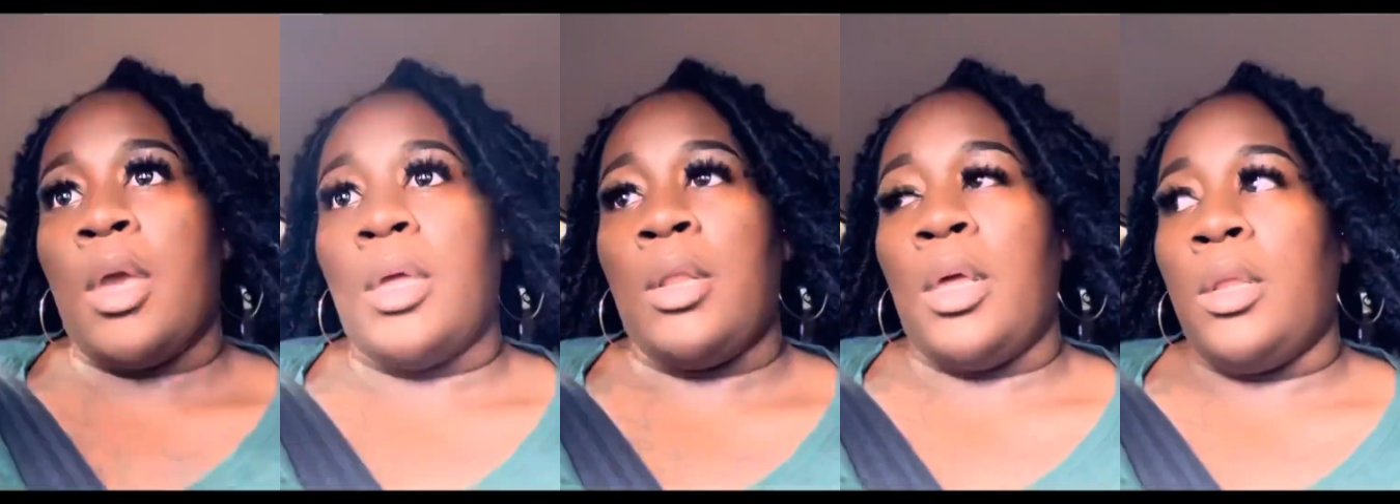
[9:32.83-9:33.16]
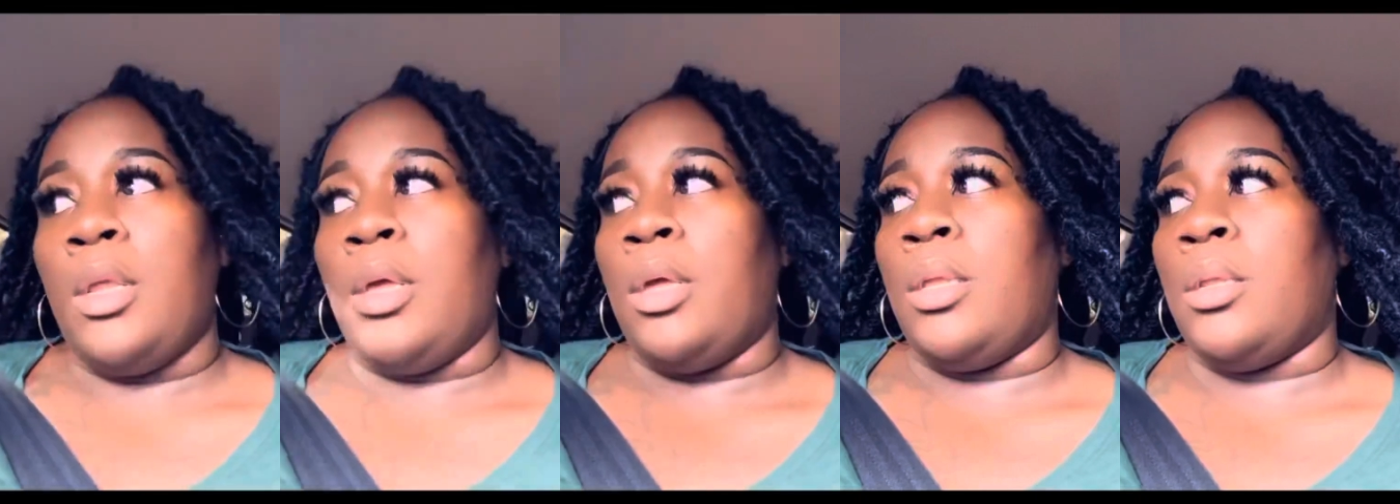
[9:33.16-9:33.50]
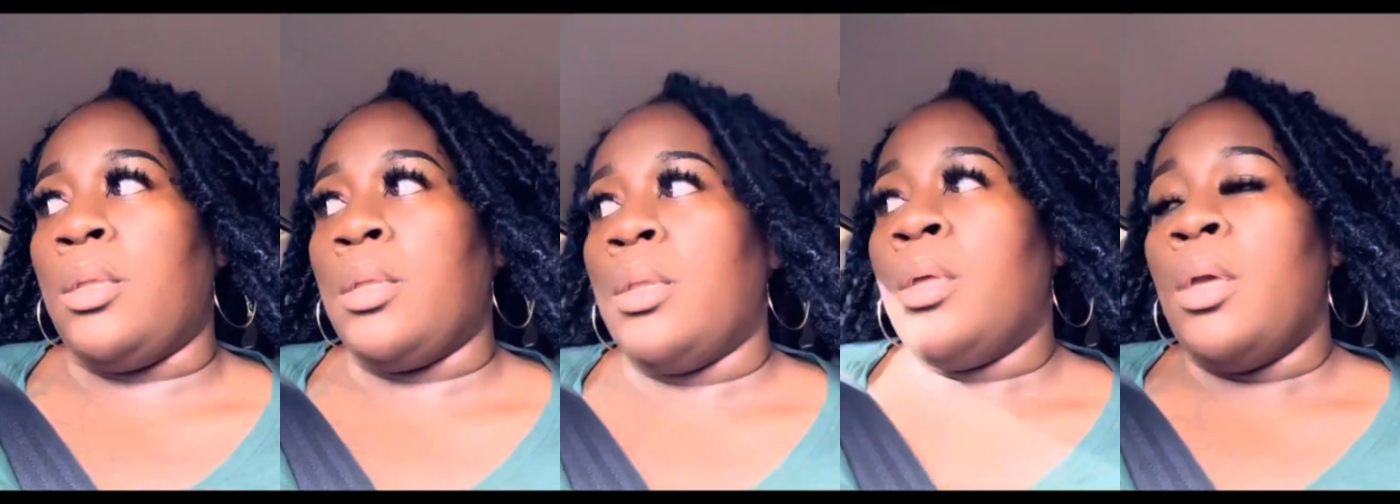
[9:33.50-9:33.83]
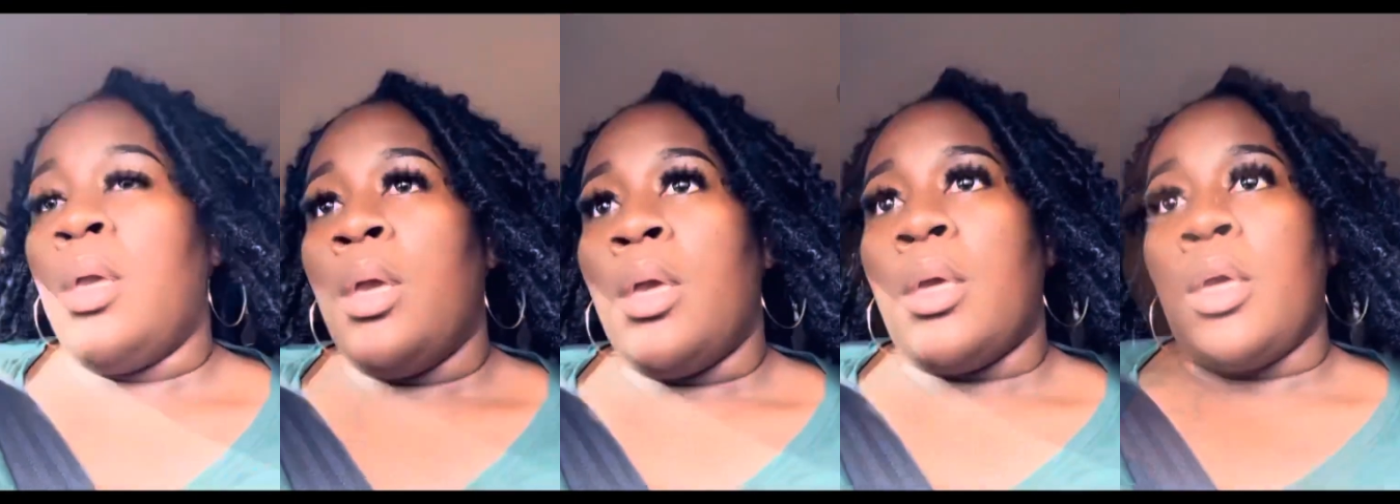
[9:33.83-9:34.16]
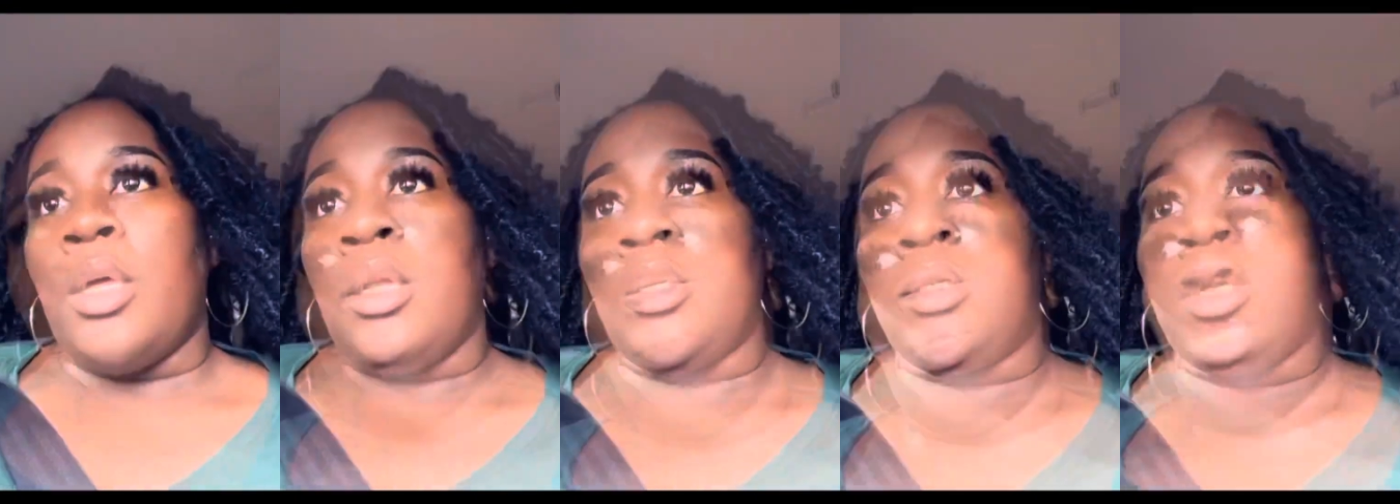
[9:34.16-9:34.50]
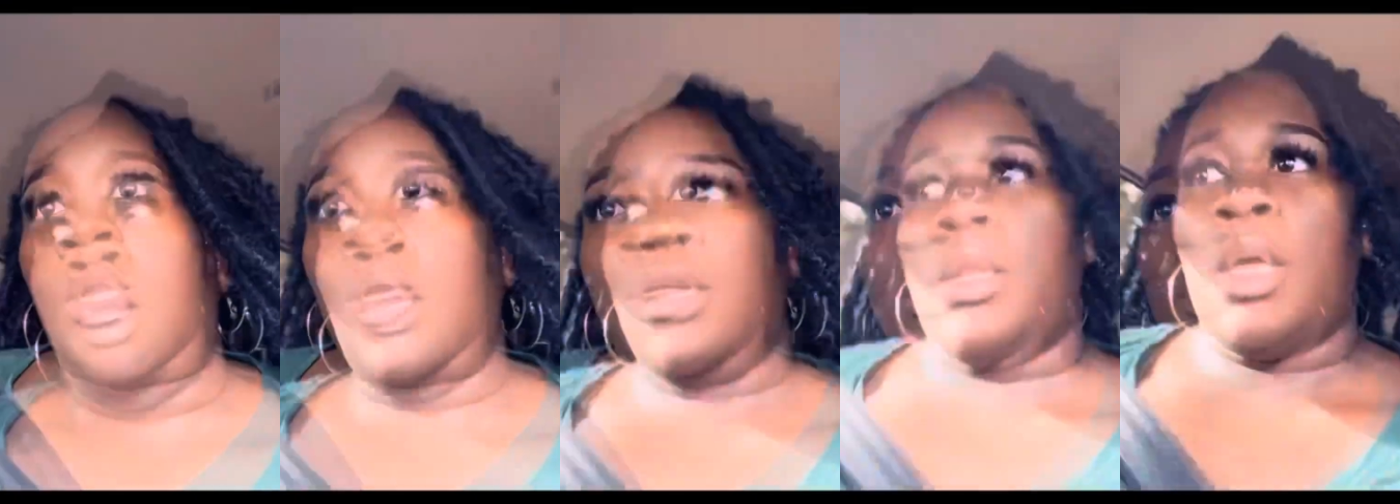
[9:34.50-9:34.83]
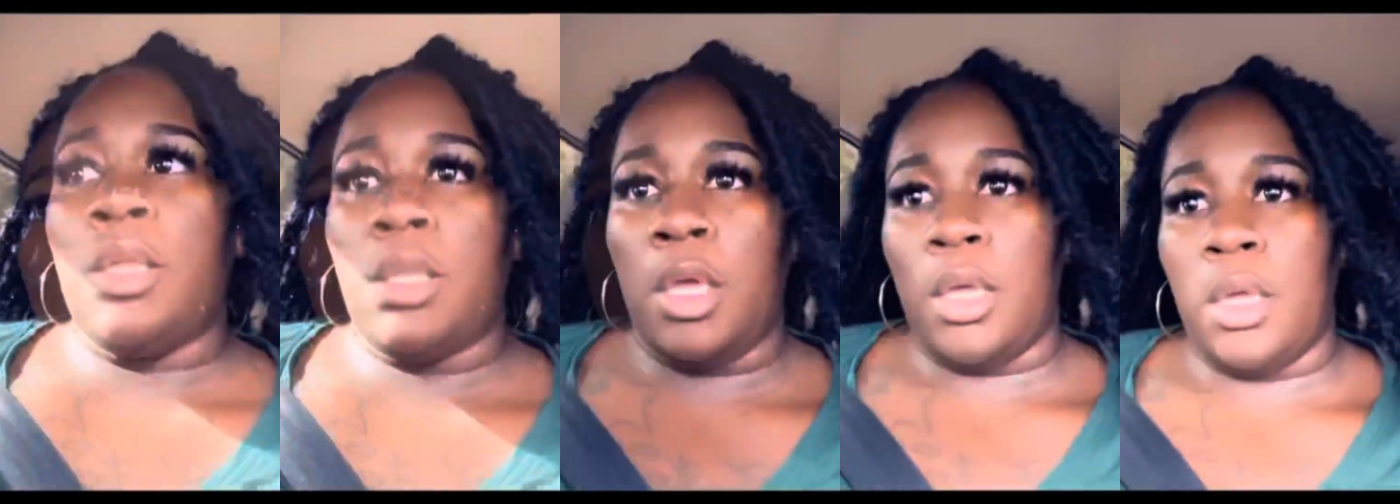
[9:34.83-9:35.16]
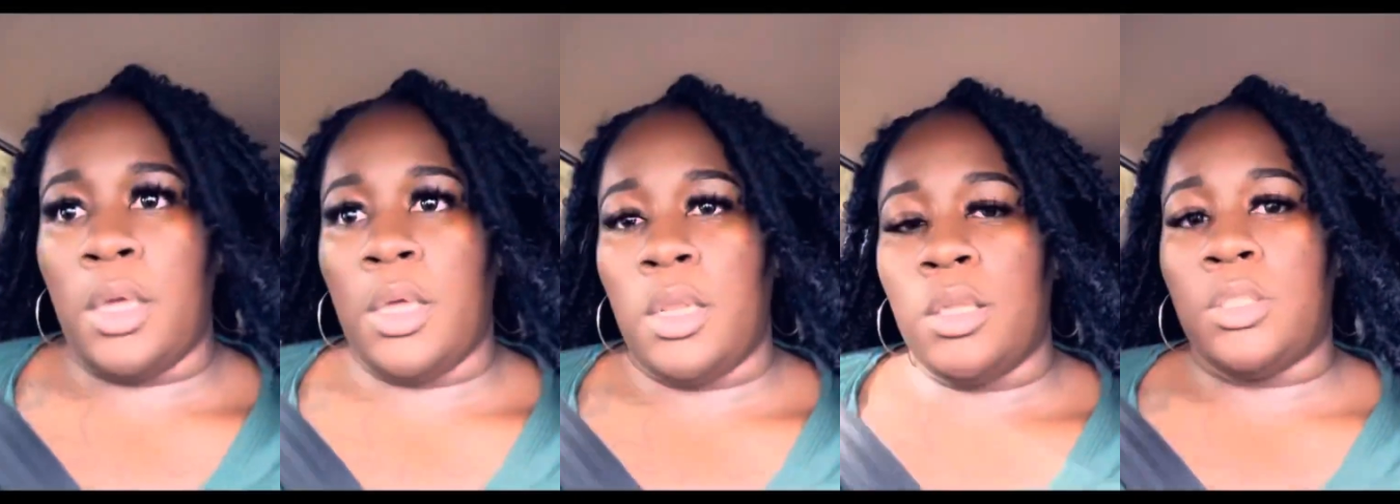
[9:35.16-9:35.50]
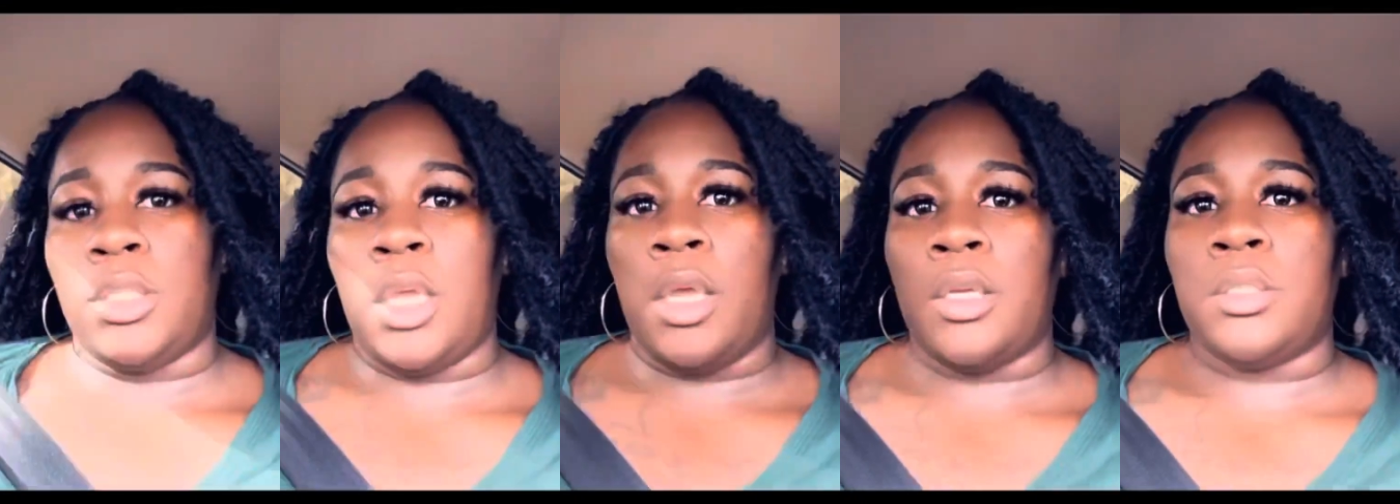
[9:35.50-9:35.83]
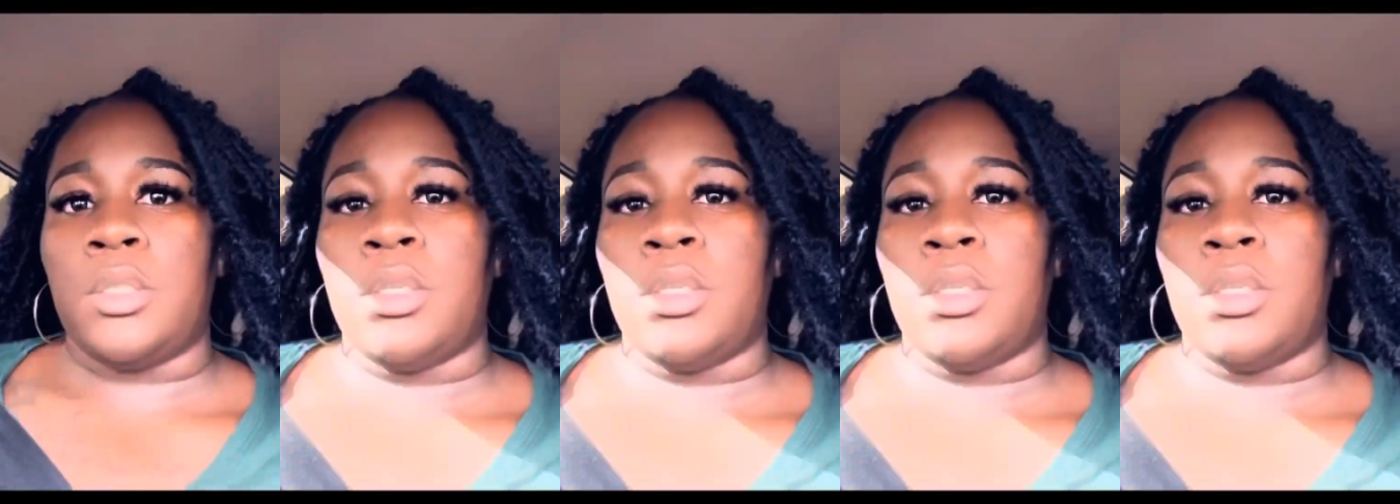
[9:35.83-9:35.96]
they didn't get a chance to